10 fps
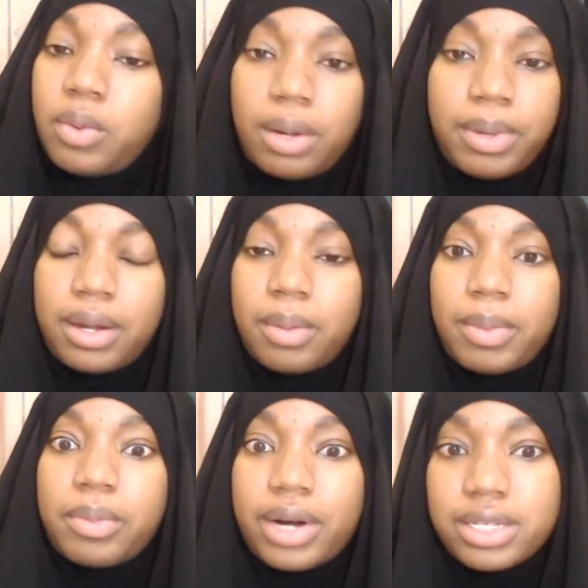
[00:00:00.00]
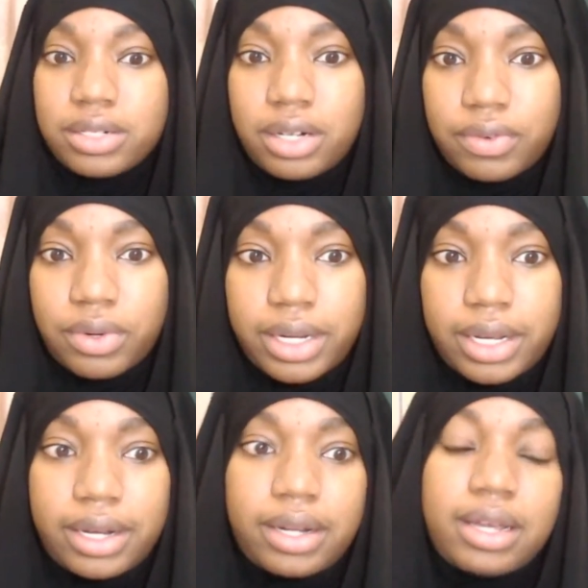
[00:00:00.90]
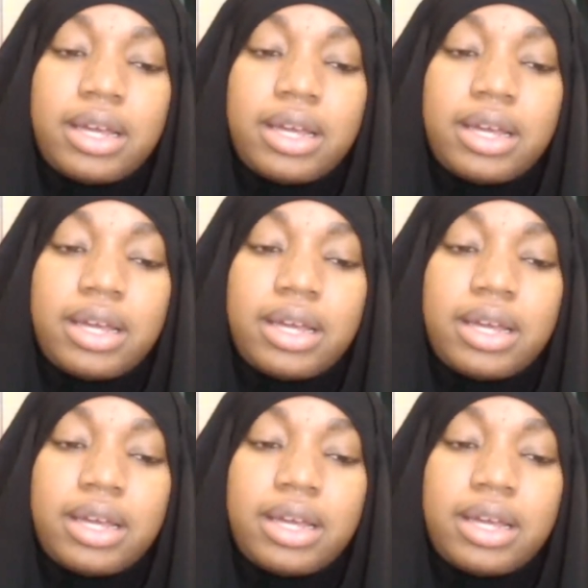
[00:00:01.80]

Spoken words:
while being a memorizer of Quran,